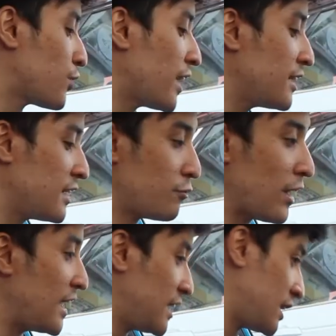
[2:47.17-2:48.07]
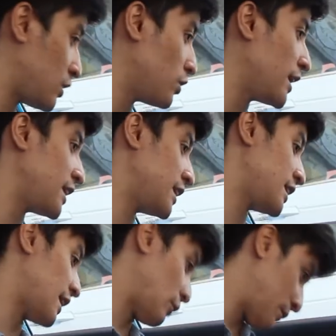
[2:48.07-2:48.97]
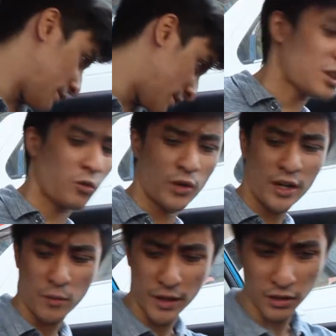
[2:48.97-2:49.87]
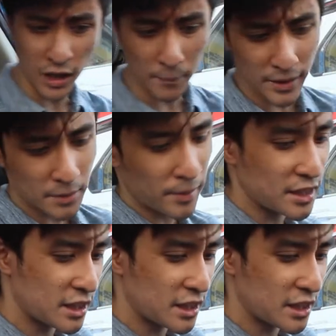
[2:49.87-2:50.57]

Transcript: fine. Very easy to get in and out. There's a very weird cubby space